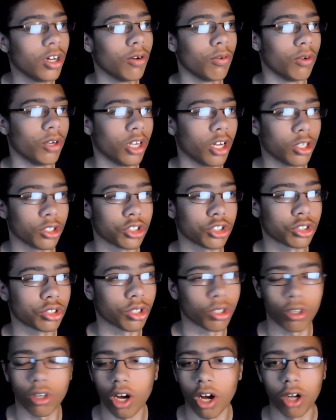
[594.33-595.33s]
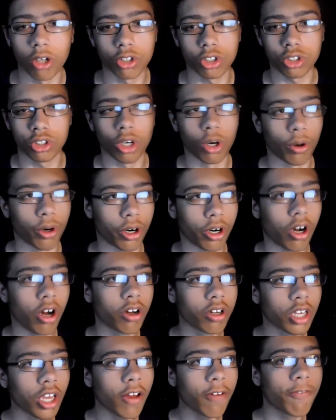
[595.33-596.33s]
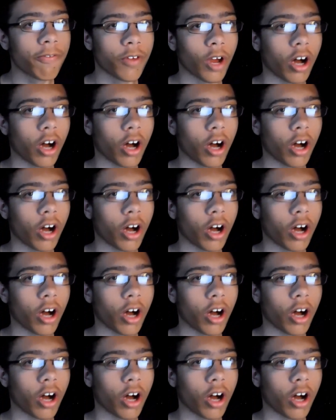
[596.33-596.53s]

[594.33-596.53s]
Well, I'll show, I'll show her. I'll give,